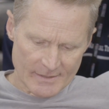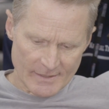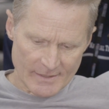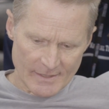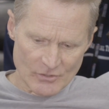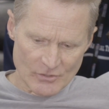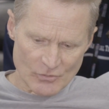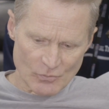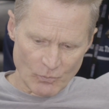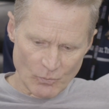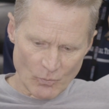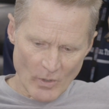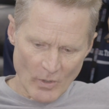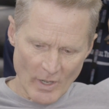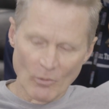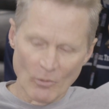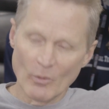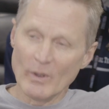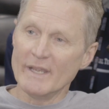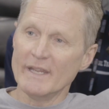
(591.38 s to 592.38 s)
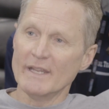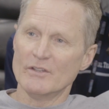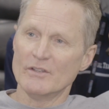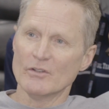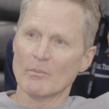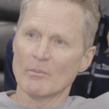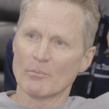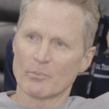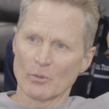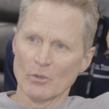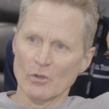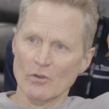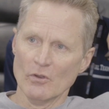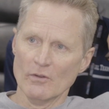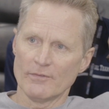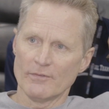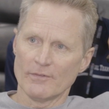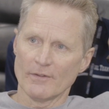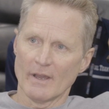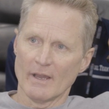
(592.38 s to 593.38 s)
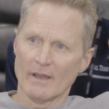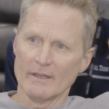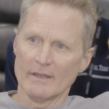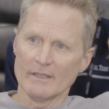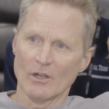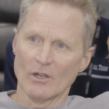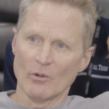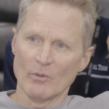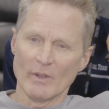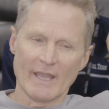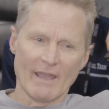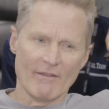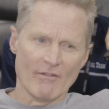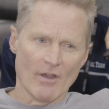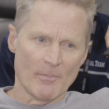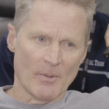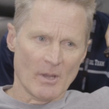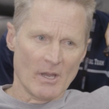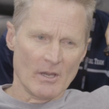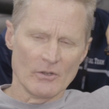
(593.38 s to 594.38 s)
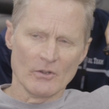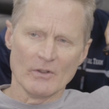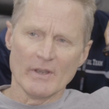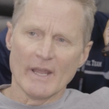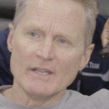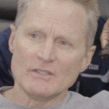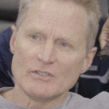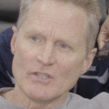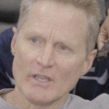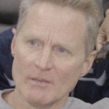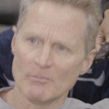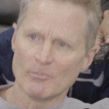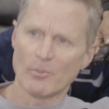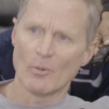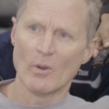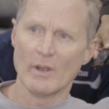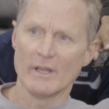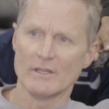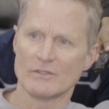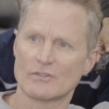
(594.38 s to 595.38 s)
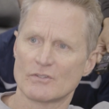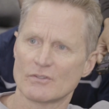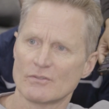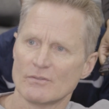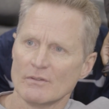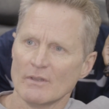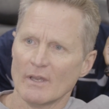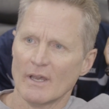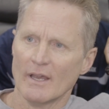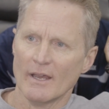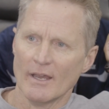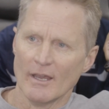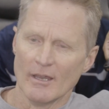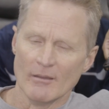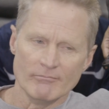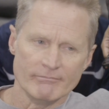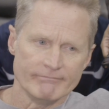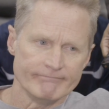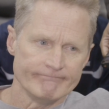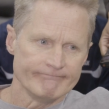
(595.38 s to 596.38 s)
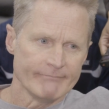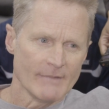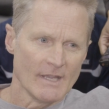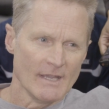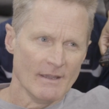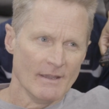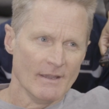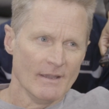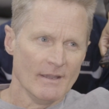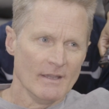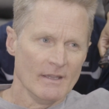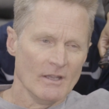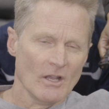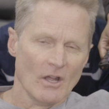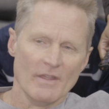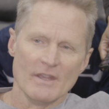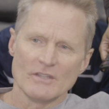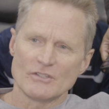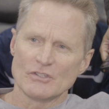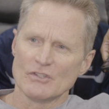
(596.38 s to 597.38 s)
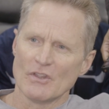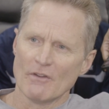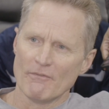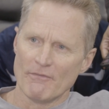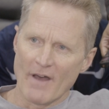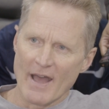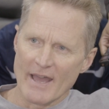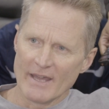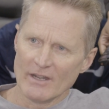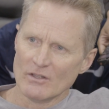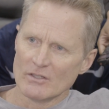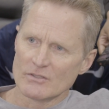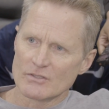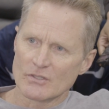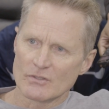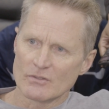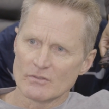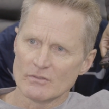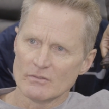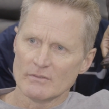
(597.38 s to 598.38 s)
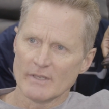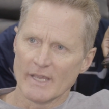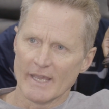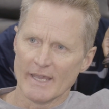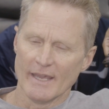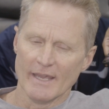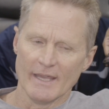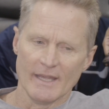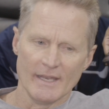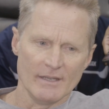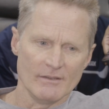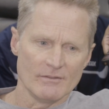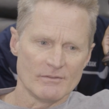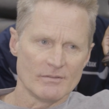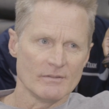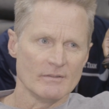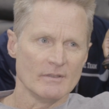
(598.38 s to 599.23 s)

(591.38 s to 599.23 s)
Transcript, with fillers: is where we need to improve. Uh, you know, we gave up one hundred eighteen points. Um, you know, this is the finals, and